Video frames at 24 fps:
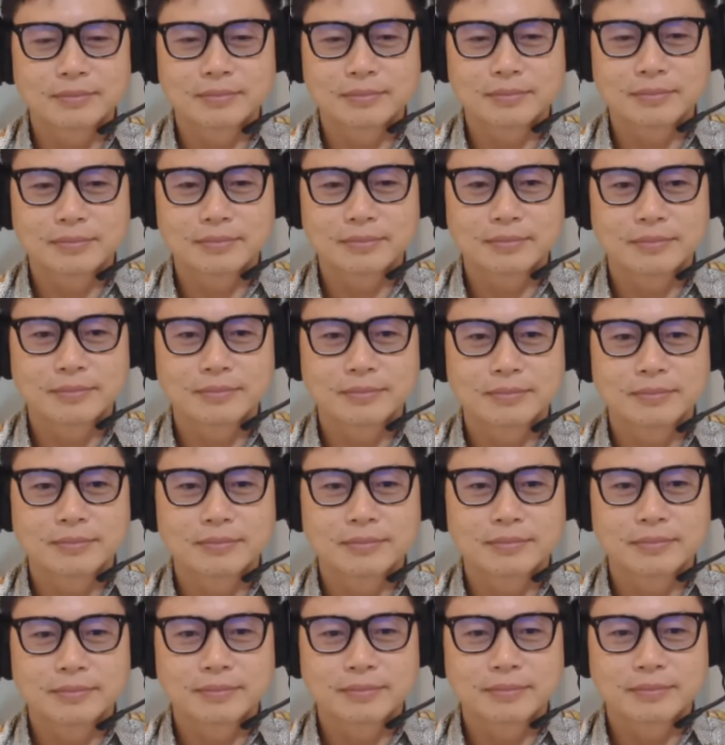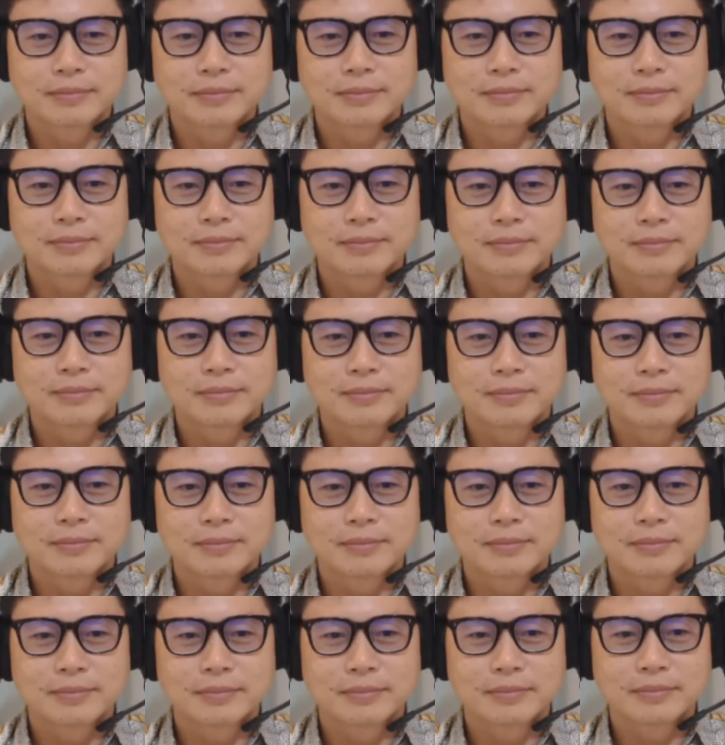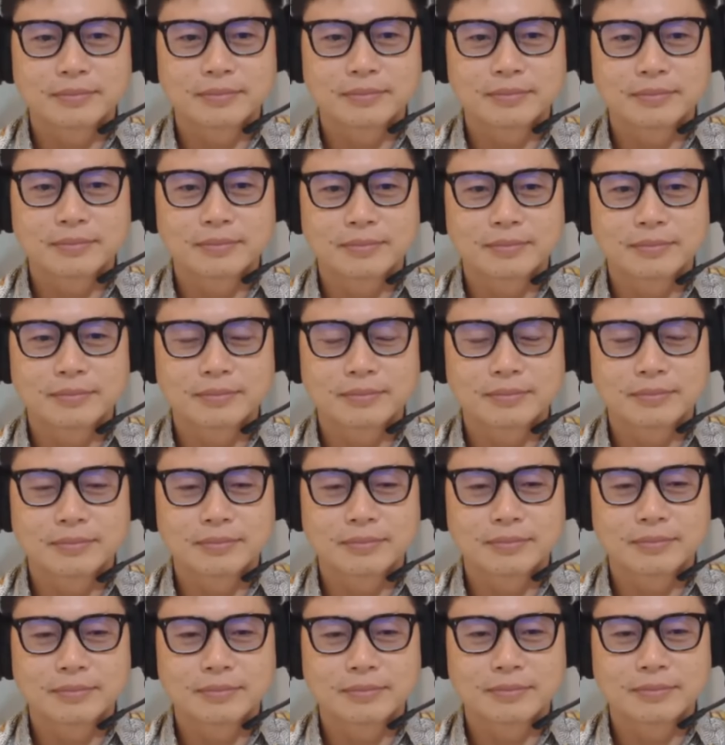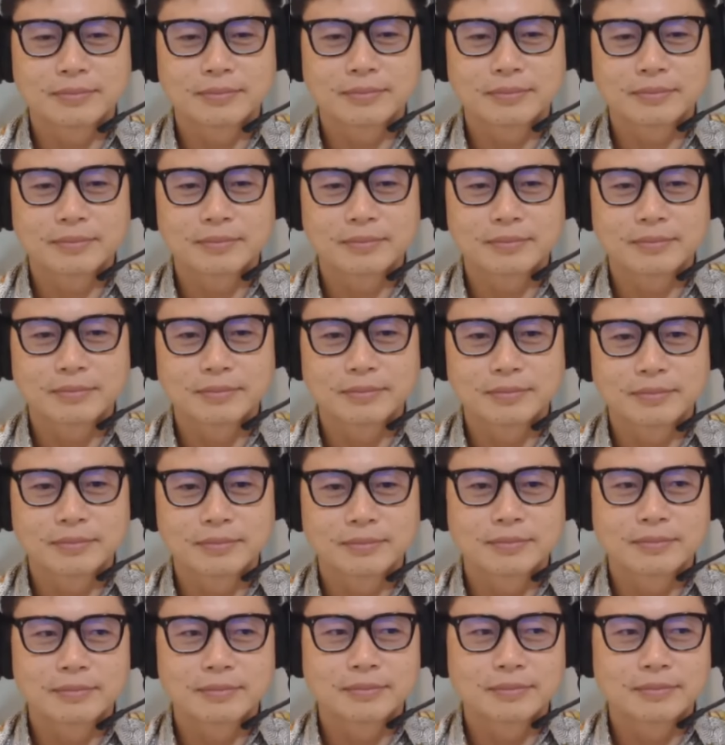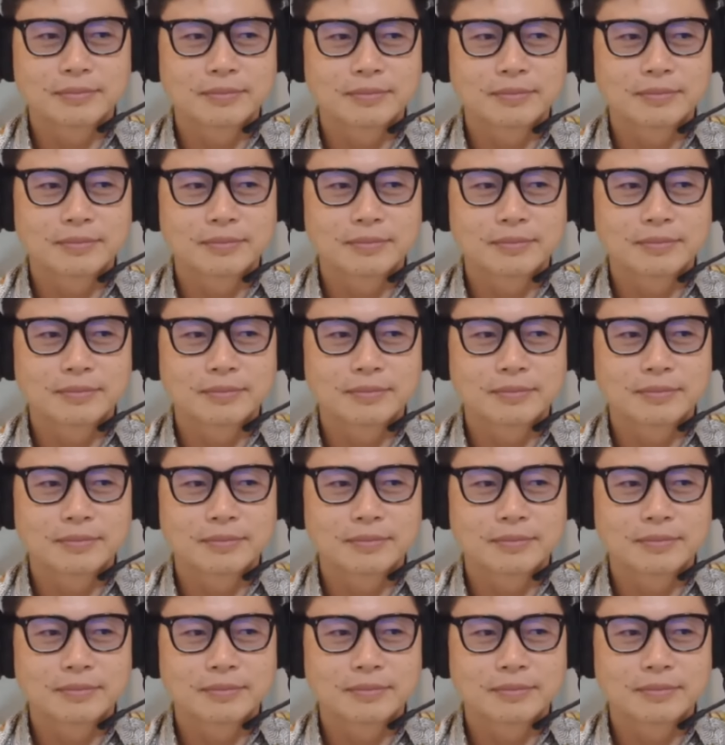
[no speech]